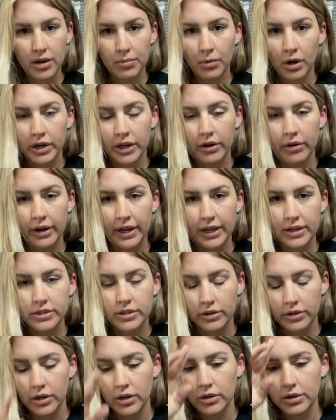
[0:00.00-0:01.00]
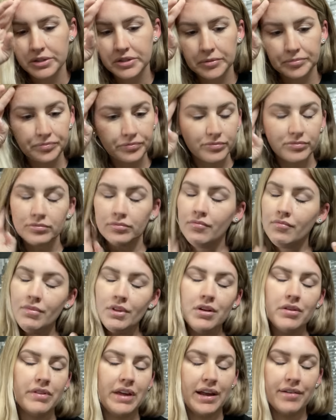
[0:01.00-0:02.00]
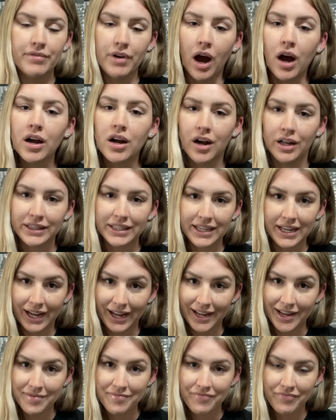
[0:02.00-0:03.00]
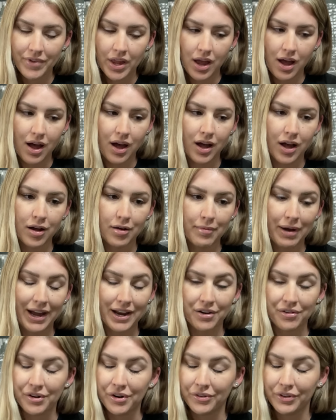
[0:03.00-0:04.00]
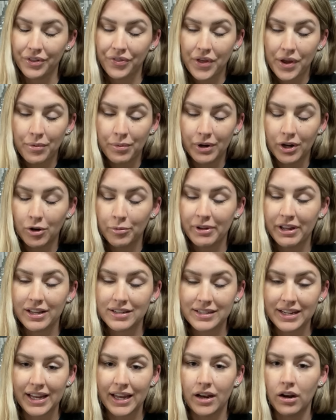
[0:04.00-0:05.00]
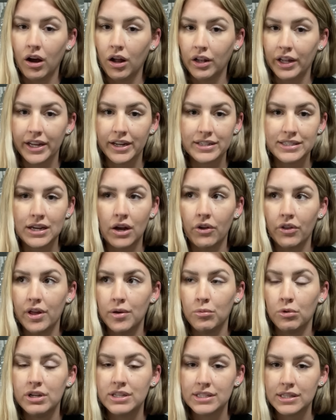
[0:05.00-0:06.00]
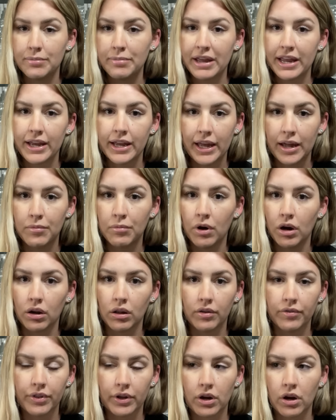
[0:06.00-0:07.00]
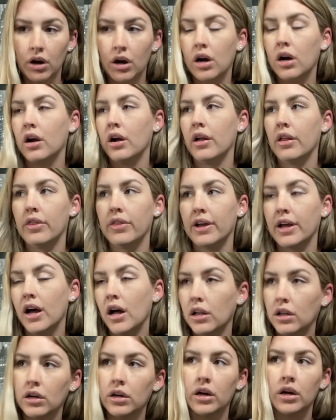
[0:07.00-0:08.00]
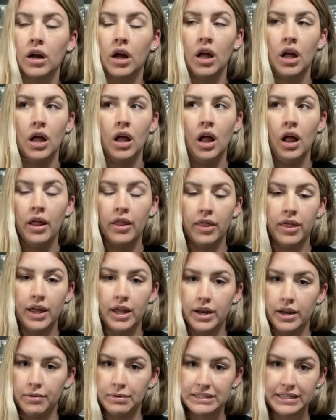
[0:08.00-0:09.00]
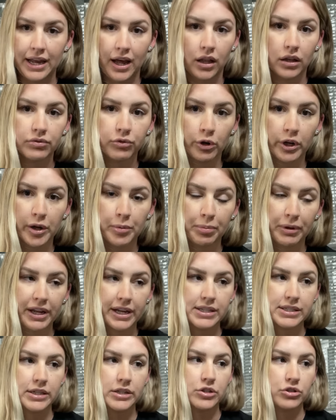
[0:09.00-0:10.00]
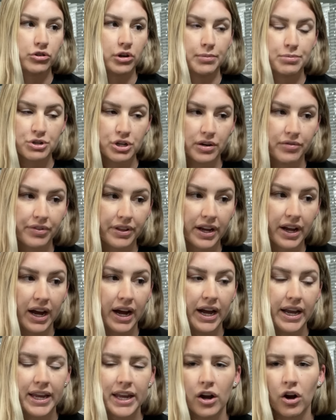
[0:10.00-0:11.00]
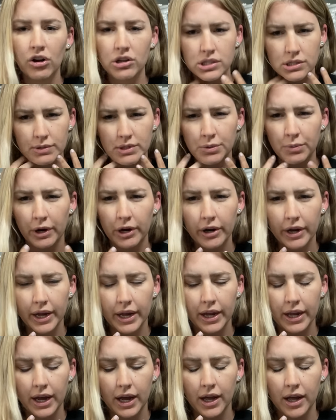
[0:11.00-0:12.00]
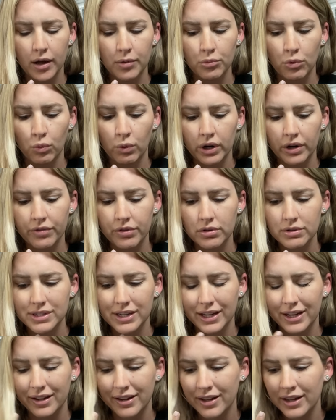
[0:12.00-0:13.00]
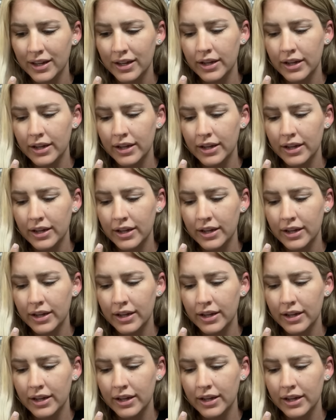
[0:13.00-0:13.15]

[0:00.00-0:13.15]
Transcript: come on here and answer those. They have not caught the guy. I don't know that they will, because again, all I could tell them was the make and model of the car, the color, that it was California plates, a description of the guy. He also was wearing one of those like